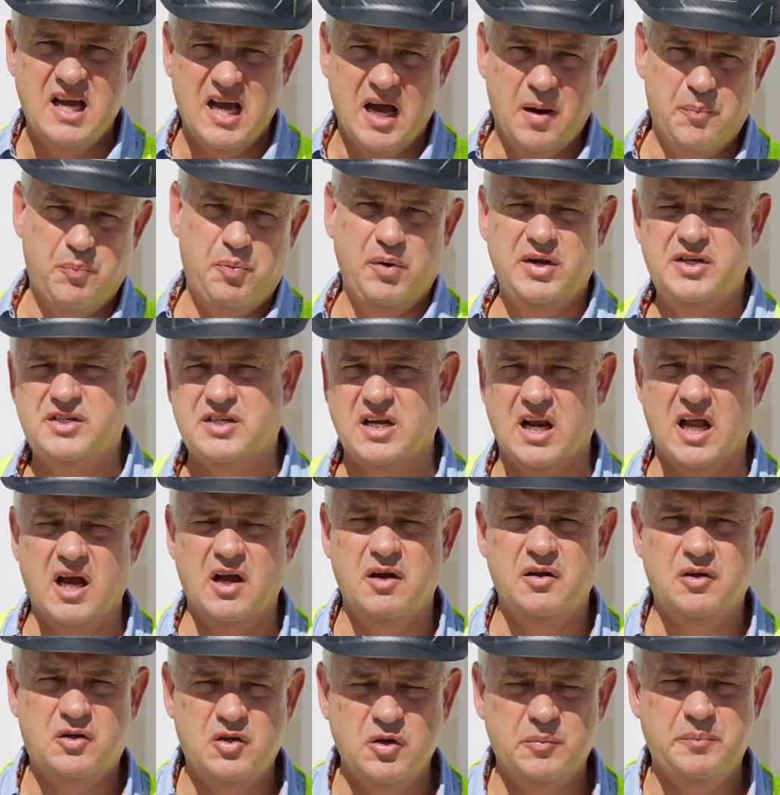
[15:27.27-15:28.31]
a bridge
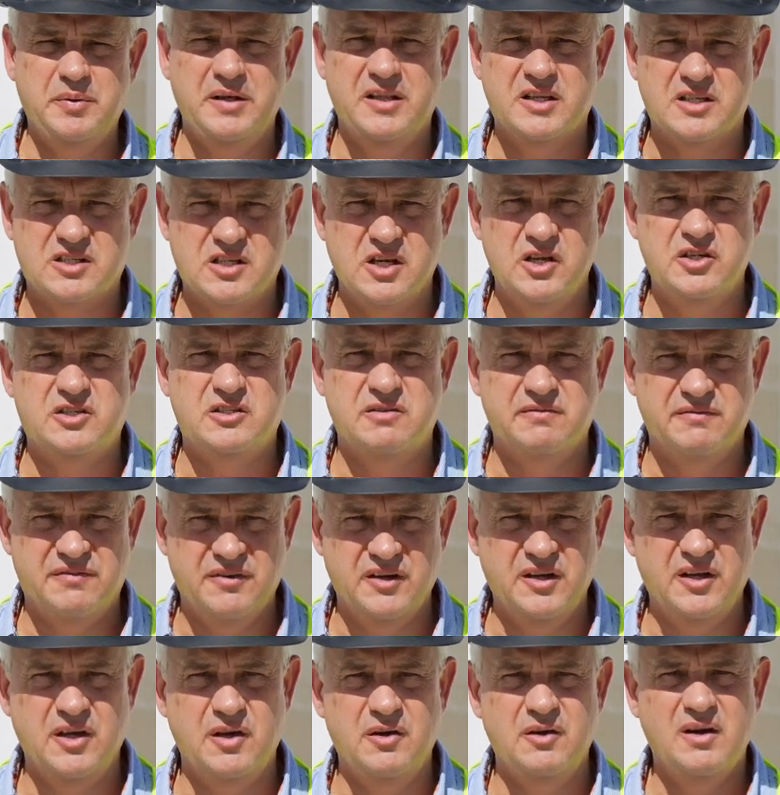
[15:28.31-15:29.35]
loan could be the solution
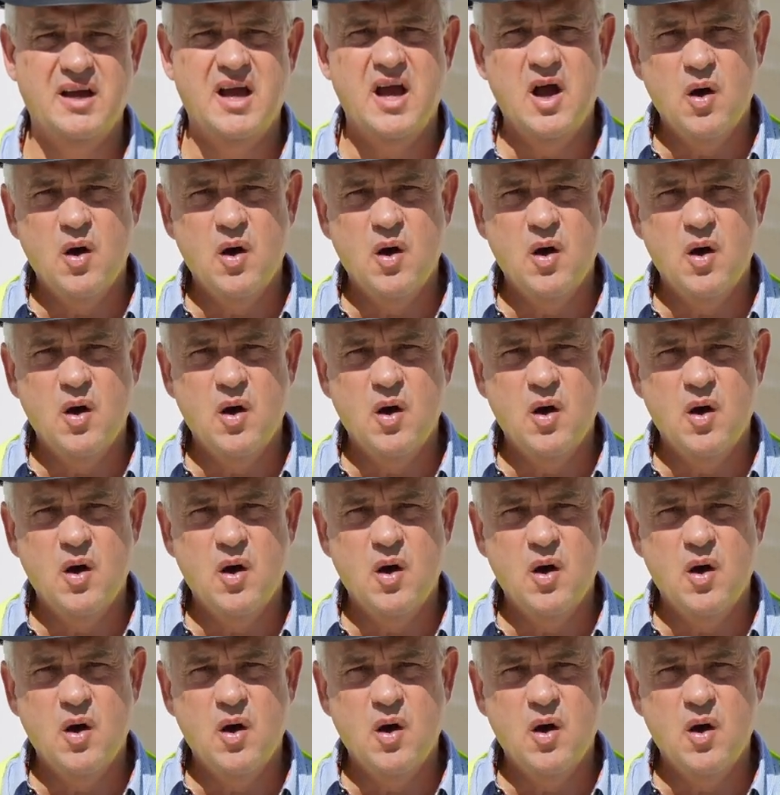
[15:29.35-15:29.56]
for you.